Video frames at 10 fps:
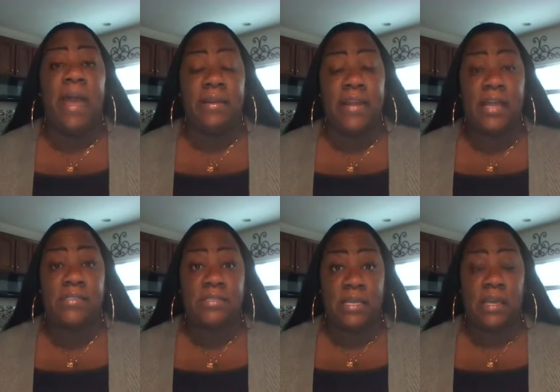back
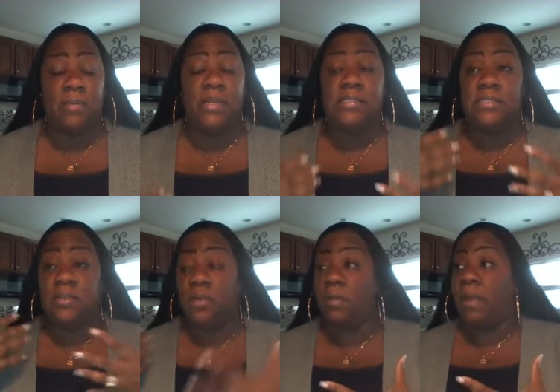next to him. He's
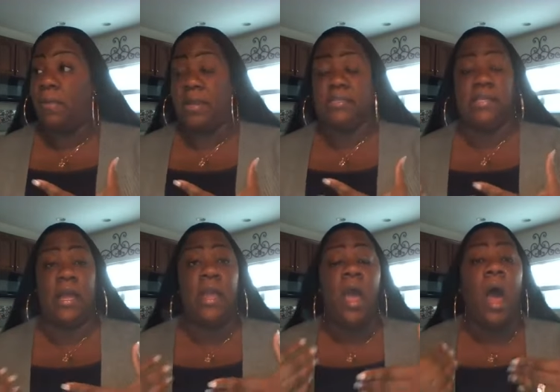still on my right side.